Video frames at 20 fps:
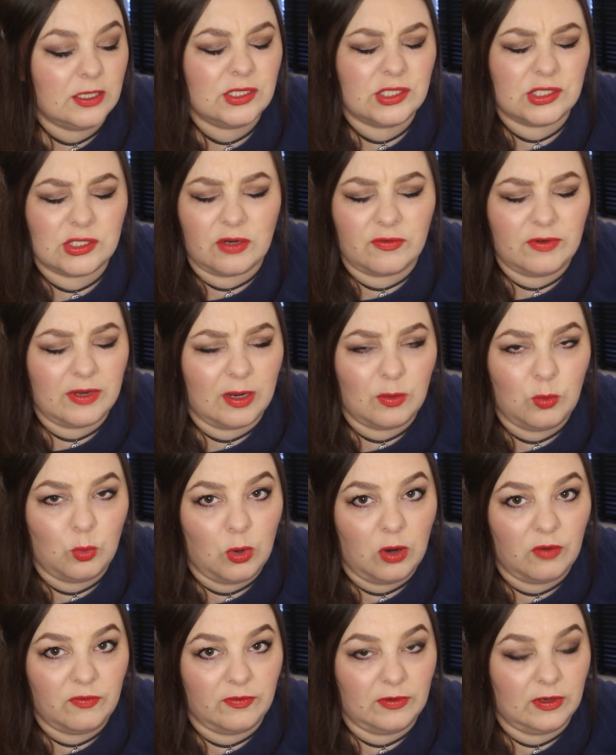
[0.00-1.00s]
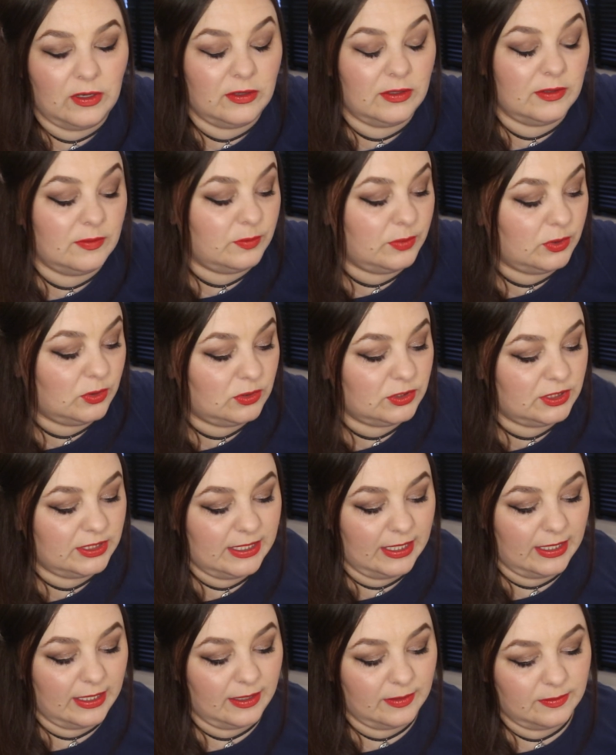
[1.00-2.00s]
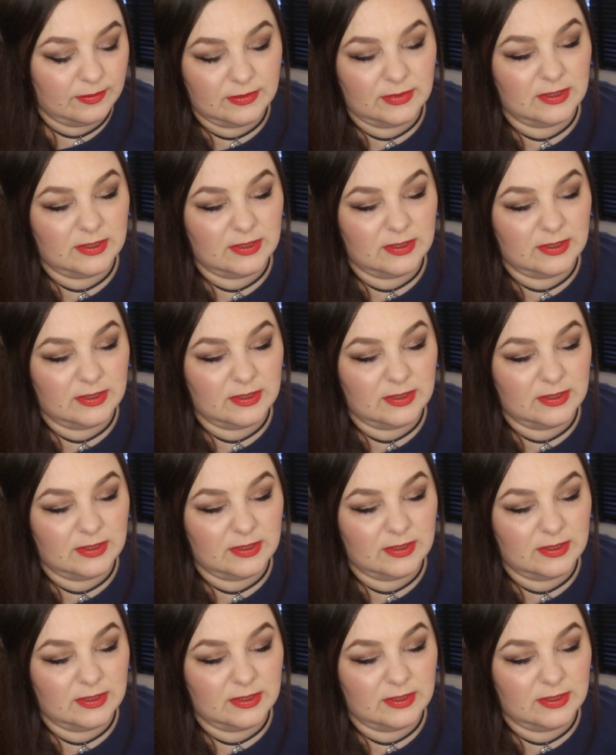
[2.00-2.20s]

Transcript: Sorry I'm waffling, but yeah,